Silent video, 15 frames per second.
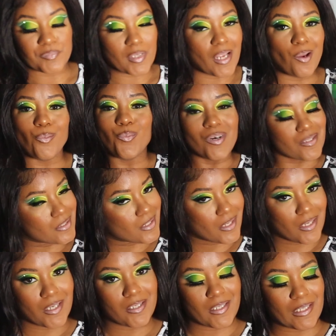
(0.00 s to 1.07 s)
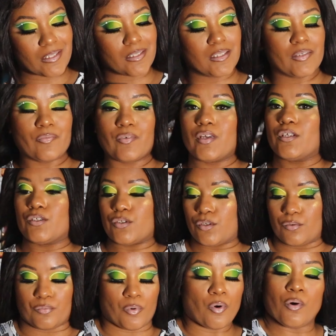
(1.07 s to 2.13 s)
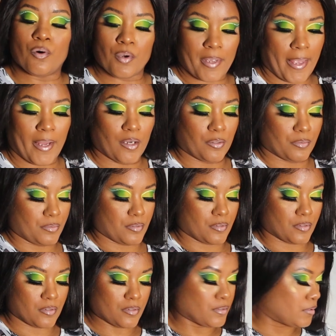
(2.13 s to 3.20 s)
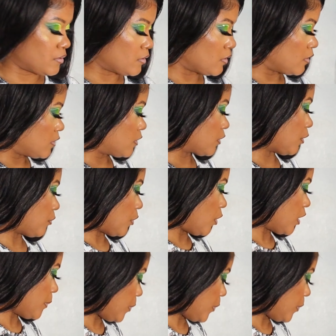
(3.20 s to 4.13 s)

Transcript: And once again, they delivered it to the wrong house, the wrong